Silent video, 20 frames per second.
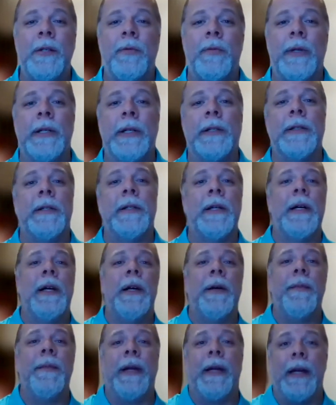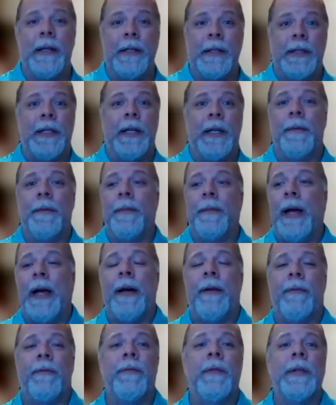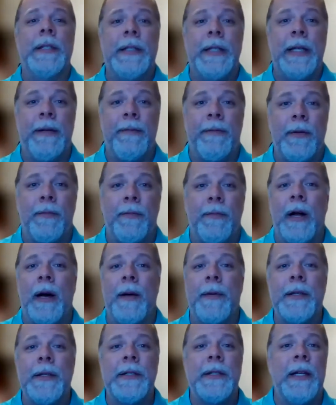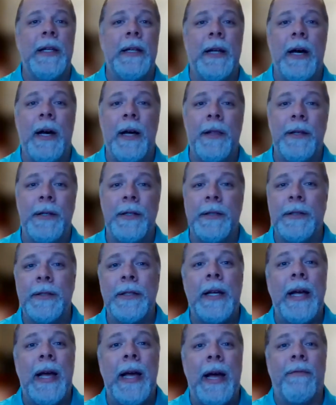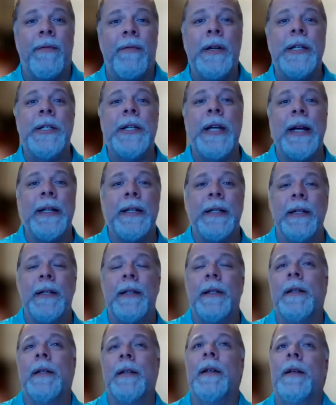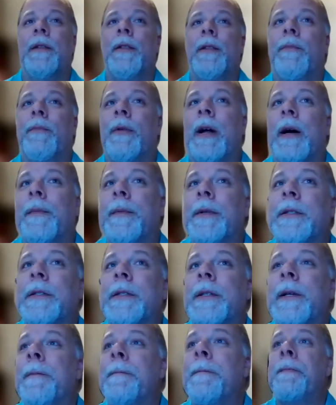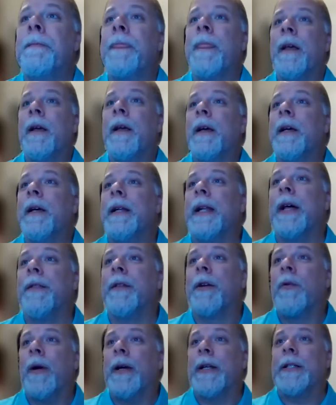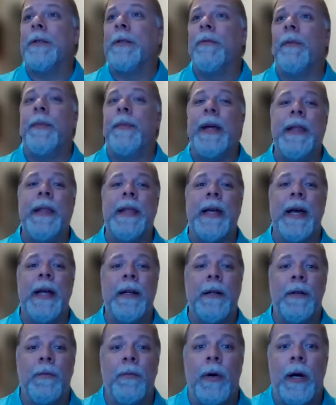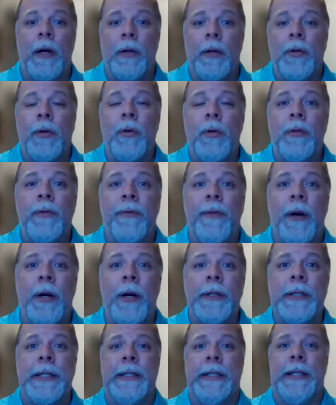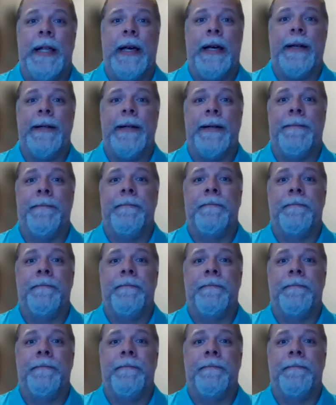Israel, because some have received the promise and others have rejected the promise. Now the question would be then, well, whose fault is that?